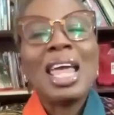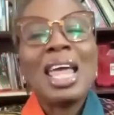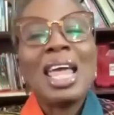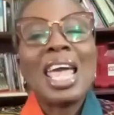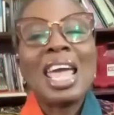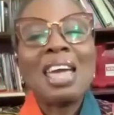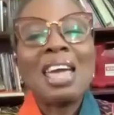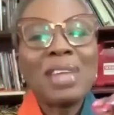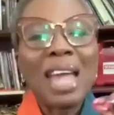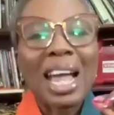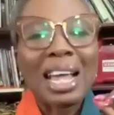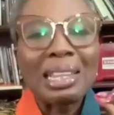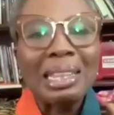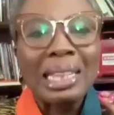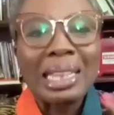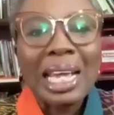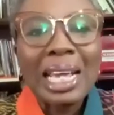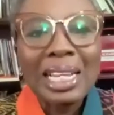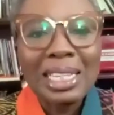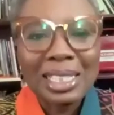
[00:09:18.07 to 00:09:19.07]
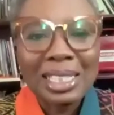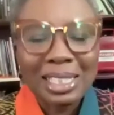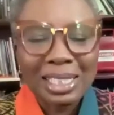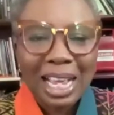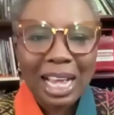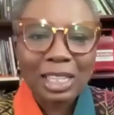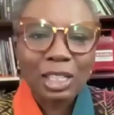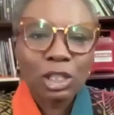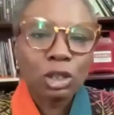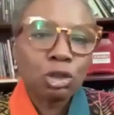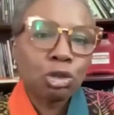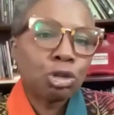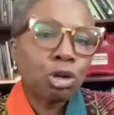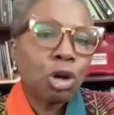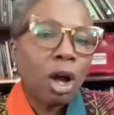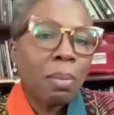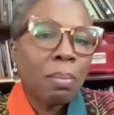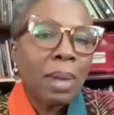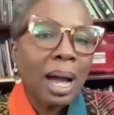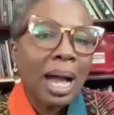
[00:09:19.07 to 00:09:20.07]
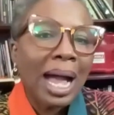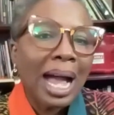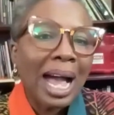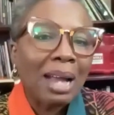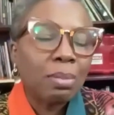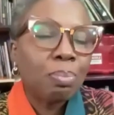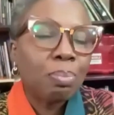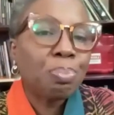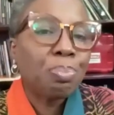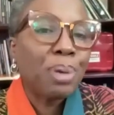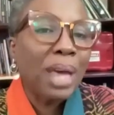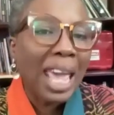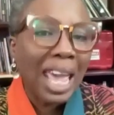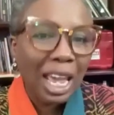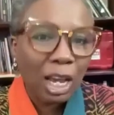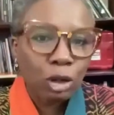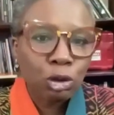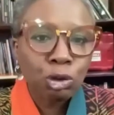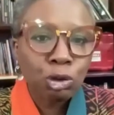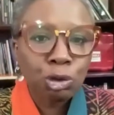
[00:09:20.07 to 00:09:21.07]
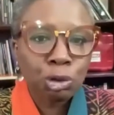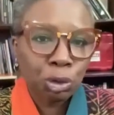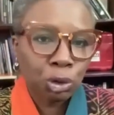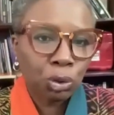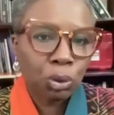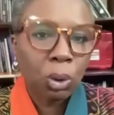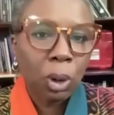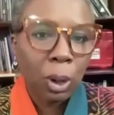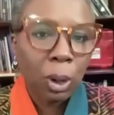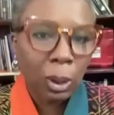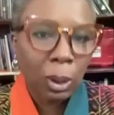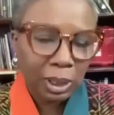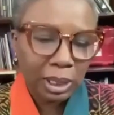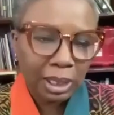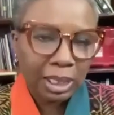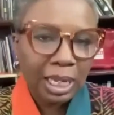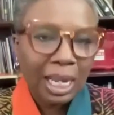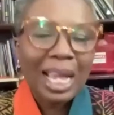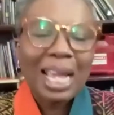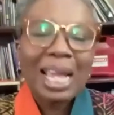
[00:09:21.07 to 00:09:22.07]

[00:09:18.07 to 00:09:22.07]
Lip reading: If there are things that trauma and pain do to us